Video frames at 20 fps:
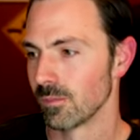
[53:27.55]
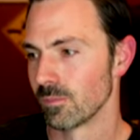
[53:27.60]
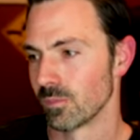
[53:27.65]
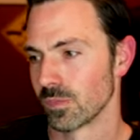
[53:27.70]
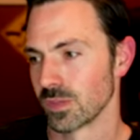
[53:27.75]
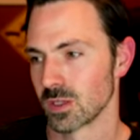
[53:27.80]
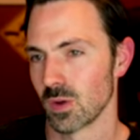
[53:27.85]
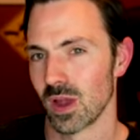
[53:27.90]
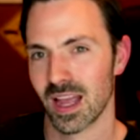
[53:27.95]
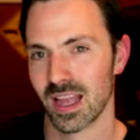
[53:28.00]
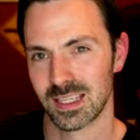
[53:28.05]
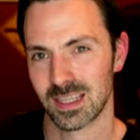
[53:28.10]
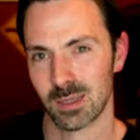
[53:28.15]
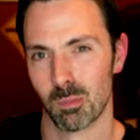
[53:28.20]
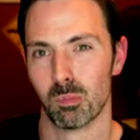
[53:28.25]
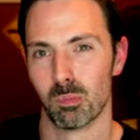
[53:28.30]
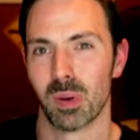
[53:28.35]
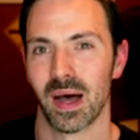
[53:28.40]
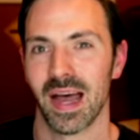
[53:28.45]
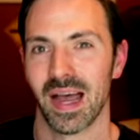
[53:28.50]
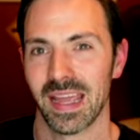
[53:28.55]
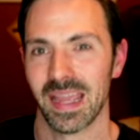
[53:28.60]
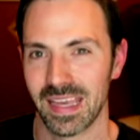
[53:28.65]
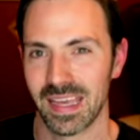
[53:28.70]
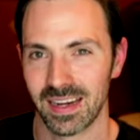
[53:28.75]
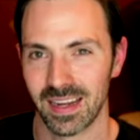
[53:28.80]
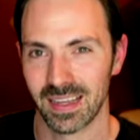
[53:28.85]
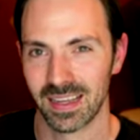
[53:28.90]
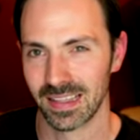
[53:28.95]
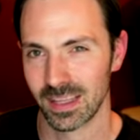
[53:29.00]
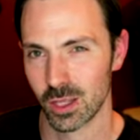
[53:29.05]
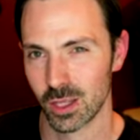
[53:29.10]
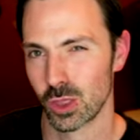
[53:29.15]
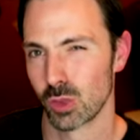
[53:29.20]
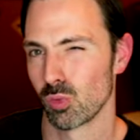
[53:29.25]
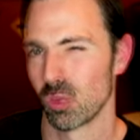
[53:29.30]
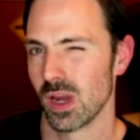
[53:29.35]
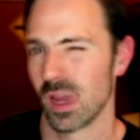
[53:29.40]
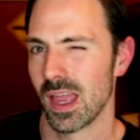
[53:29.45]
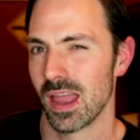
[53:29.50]
So I got to buy it at like
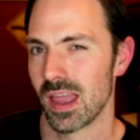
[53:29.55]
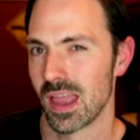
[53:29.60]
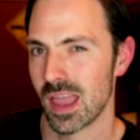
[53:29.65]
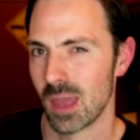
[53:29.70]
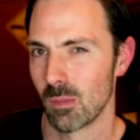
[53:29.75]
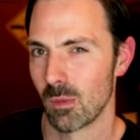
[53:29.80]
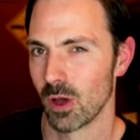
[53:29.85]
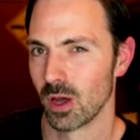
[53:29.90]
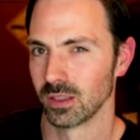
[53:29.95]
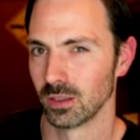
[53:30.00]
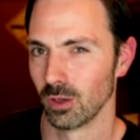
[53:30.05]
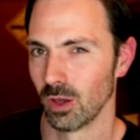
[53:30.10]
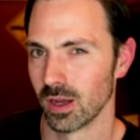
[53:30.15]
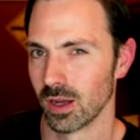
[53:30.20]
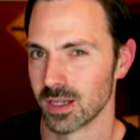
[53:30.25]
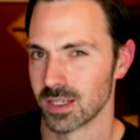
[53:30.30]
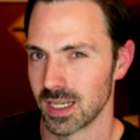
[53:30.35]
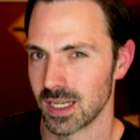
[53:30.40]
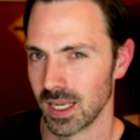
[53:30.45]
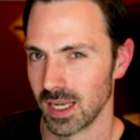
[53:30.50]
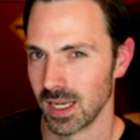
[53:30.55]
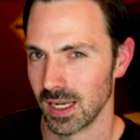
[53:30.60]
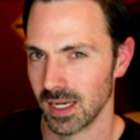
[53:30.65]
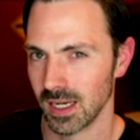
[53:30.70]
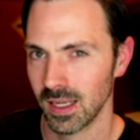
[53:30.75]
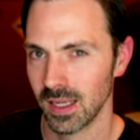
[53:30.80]
three A M on launch day,